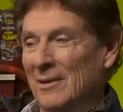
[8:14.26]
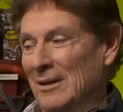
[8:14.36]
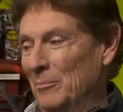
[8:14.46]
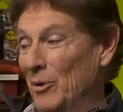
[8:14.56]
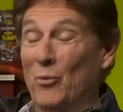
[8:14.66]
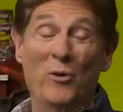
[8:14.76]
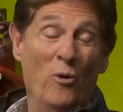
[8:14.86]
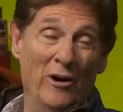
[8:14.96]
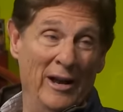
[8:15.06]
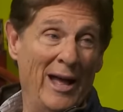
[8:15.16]
but we
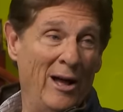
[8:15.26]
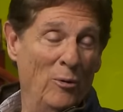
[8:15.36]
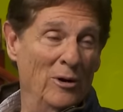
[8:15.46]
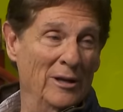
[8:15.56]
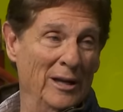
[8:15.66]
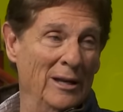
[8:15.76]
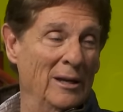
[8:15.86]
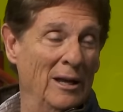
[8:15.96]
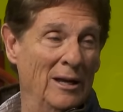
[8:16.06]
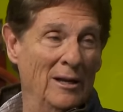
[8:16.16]
were in Iowa,
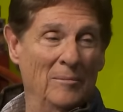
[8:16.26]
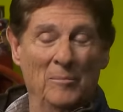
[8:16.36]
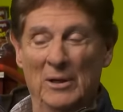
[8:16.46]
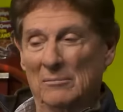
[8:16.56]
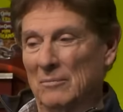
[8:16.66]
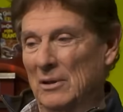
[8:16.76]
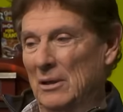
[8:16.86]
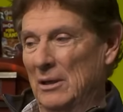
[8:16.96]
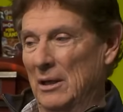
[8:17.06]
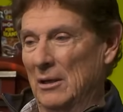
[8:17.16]
and uh, but
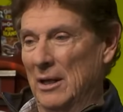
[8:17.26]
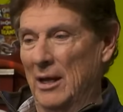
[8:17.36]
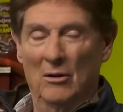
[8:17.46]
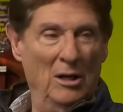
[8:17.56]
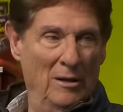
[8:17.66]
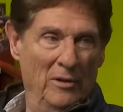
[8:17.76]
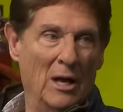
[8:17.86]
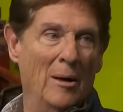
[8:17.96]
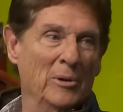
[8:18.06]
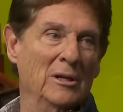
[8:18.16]
Dale loved the
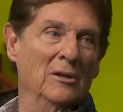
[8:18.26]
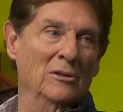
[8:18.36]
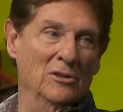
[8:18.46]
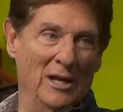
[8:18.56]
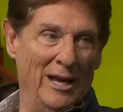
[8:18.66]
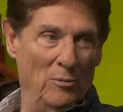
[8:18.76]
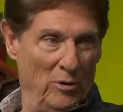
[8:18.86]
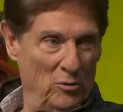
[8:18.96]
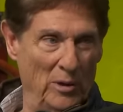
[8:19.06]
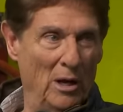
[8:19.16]
competition side,
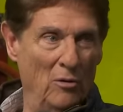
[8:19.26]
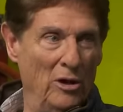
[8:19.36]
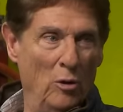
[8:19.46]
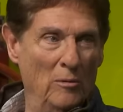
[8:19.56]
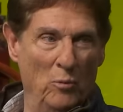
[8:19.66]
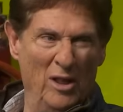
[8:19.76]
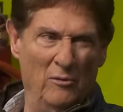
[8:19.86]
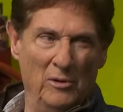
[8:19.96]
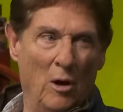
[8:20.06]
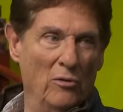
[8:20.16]
which we all know, whether
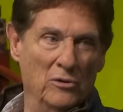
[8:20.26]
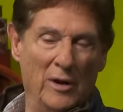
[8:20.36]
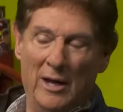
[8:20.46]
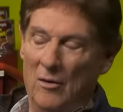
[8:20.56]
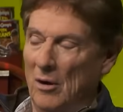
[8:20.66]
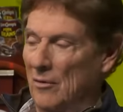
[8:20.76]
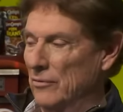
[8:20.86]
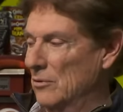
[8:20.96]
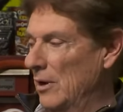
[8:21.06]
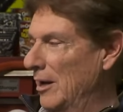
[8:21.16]
on the track or off
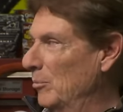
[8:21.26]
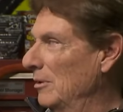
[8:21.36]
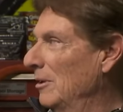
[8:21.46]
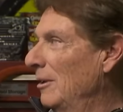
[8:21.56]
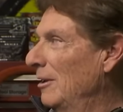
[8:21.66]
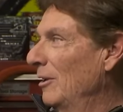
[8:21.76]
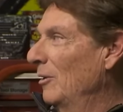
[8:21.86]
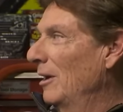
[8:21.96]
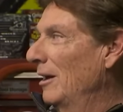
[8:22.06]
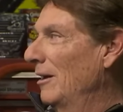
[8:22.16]
the track. But
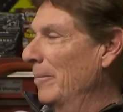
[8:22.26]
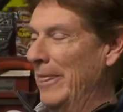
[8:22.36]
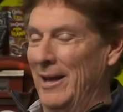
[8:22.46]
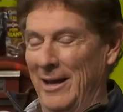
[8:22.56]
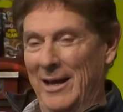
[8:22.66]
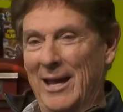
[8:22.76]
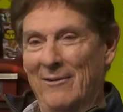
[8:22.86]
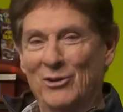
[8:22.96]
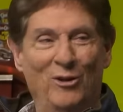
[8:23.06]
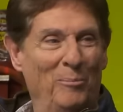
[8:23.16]
uh, he
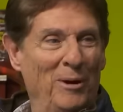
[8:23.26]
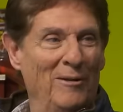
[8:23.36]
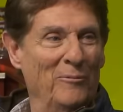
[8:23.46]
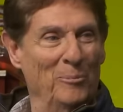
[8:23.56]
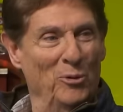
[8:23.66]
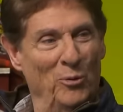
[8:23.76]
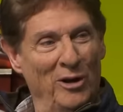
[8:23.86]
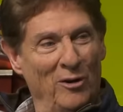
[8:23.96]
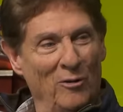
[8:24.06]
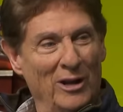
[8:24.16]
gave us a little bump from the
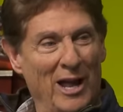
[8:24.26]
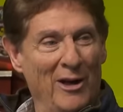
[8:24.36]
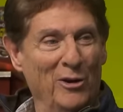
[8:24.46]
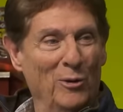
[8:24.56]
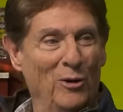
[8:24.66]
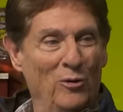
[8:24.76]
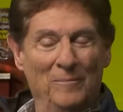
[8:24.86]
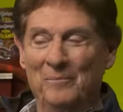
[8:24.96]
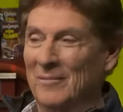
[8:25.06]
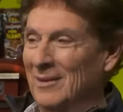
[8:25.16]
rear on a county
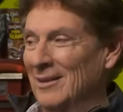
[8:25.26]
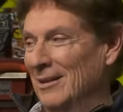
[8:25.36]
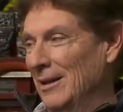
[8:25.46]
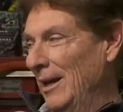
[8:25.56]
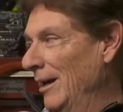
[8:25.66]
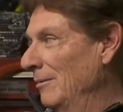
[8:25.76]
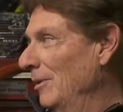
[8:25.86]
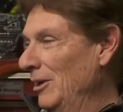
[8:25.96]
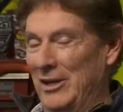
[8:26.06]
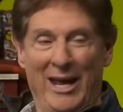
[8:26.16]
road, and
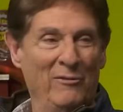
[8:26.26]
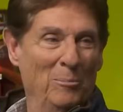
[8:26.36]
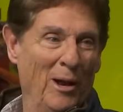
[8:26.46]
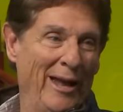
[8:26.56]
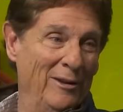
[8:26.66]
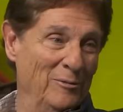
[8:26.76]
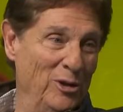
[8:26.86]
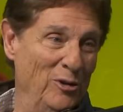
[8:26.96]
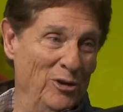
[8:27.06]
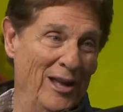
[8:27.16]
and David Blanton,
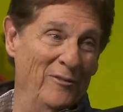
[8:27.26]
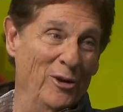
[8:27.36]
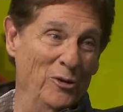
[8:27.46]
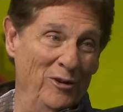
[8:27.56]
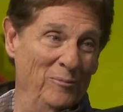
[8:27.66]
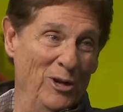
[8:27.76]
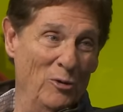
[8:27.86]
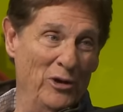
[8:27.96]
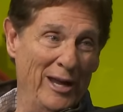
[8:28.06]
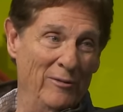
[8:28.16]
you know, I know you
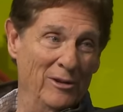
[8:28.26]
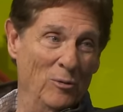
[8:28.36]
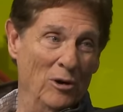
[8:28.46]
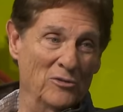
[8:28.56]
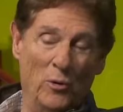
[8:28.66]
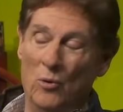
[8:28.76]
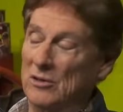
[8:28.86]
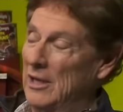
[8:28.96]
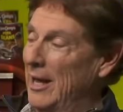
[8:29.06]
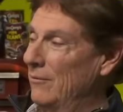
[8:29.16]
know David that oh, works yeah. for
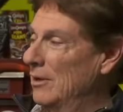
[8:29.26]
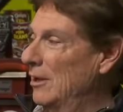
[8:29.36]
us. David